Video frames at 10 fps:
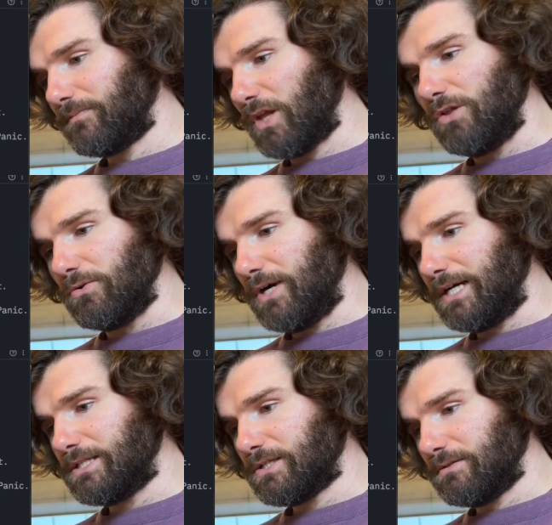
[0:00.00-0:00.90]

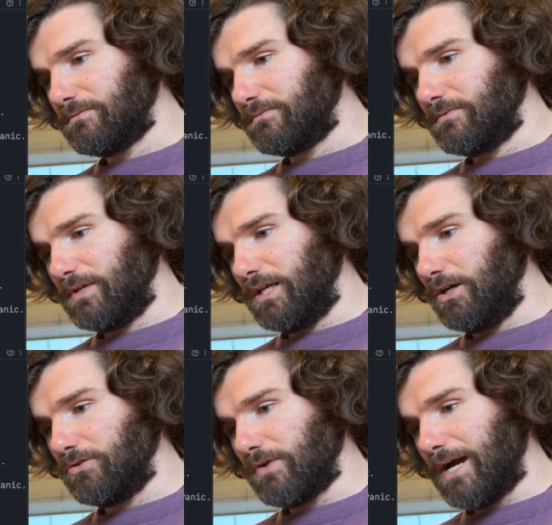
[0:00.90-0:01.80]
Otherwise, it
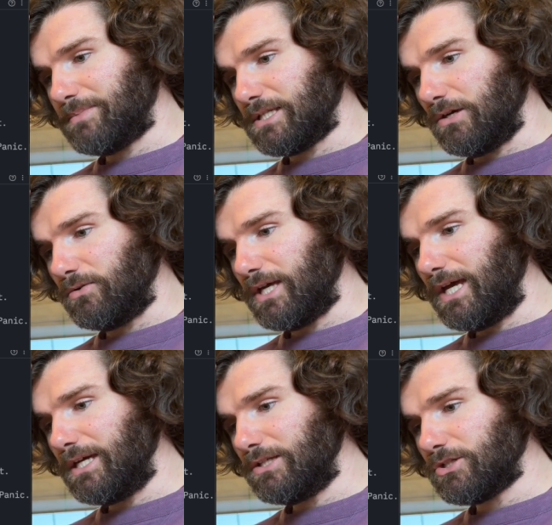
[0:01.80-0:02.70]
unwraps the
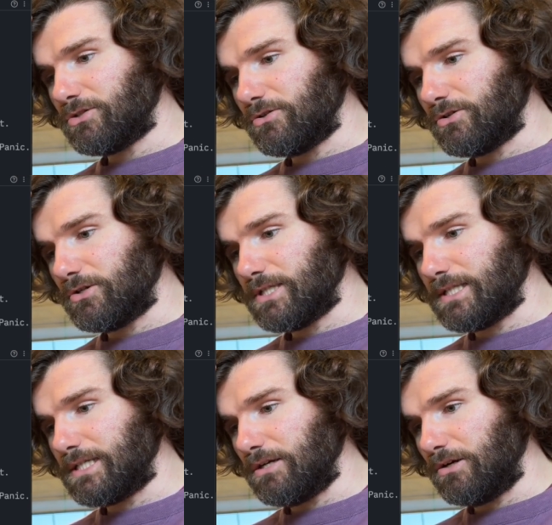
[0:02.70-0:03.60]
OK and just returns the
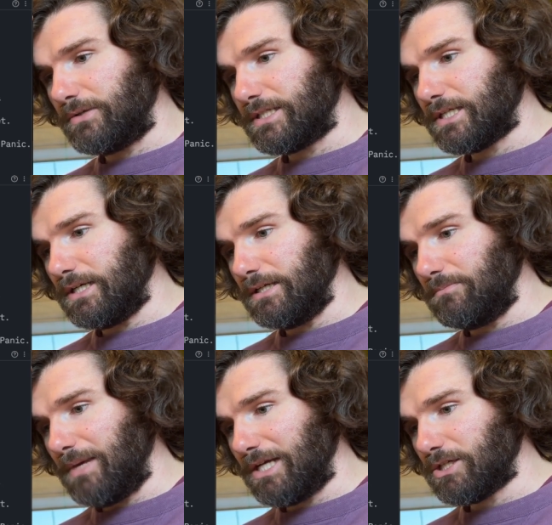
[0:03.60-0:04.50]
0 inside,
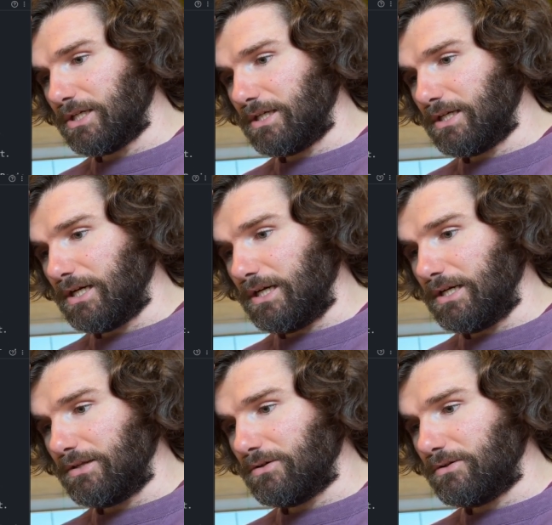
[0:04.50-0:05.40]
matching
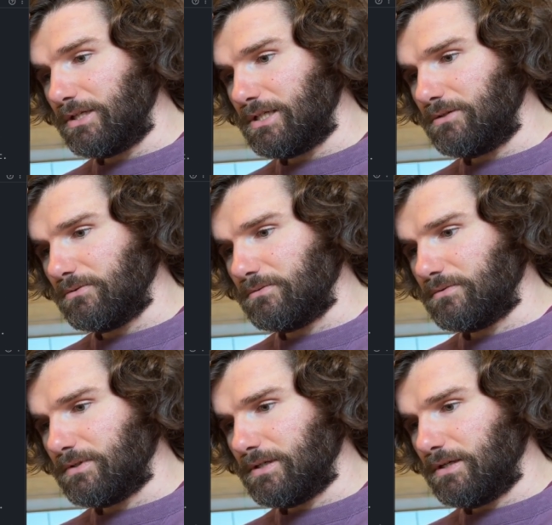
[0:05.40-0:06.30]
I32.
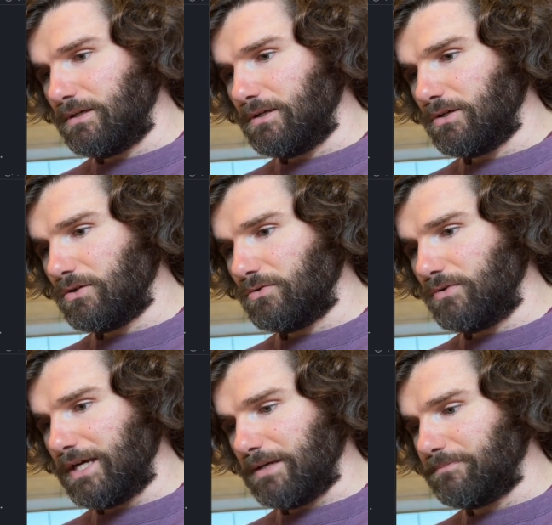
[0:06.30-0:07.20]

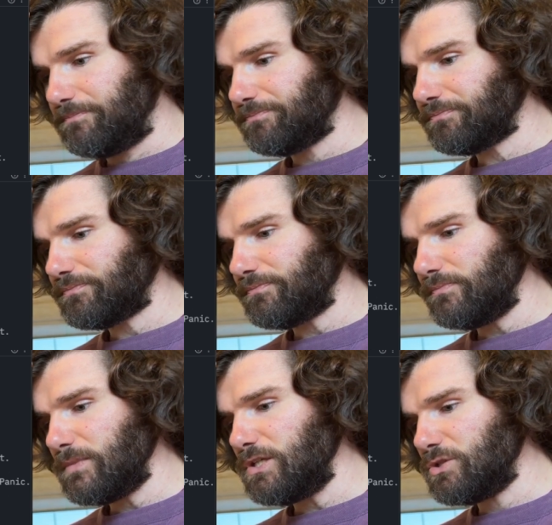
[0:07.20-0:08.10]
Great.
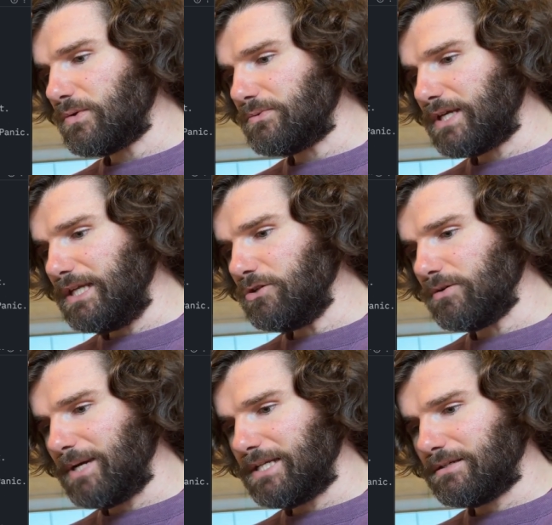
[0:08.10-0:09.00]
So when we
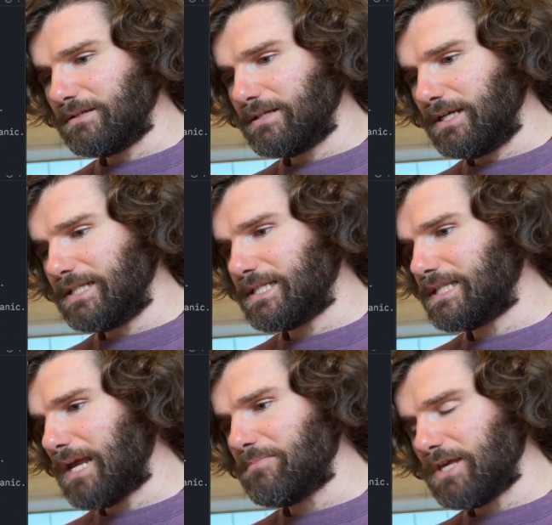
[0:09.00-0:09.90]
increment, it's the
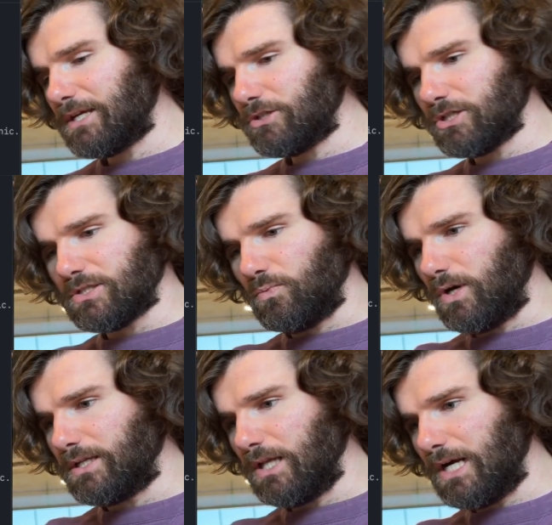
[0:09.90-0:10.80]
same thing, just
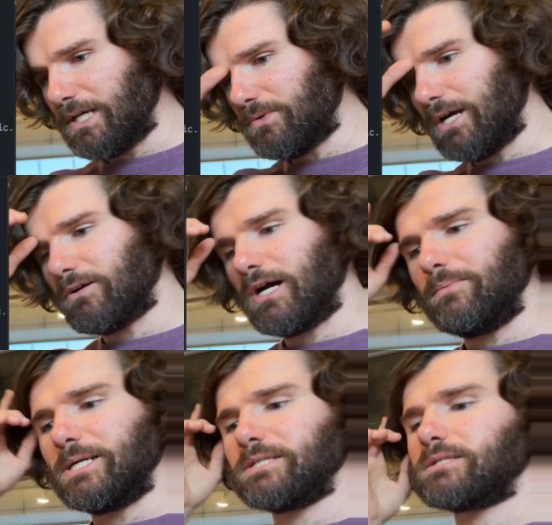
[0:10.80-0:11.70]
one line without
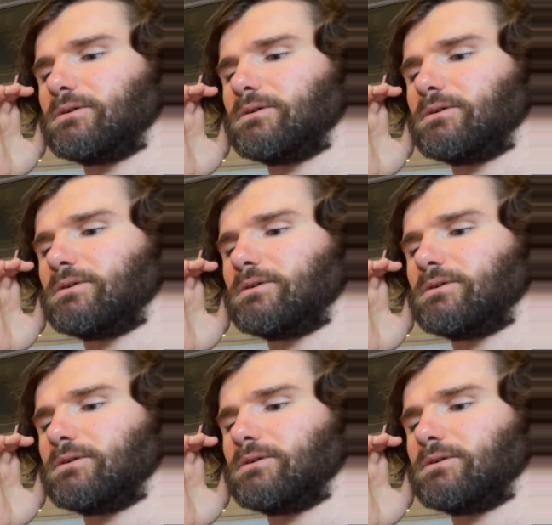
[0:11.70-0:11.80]
comments.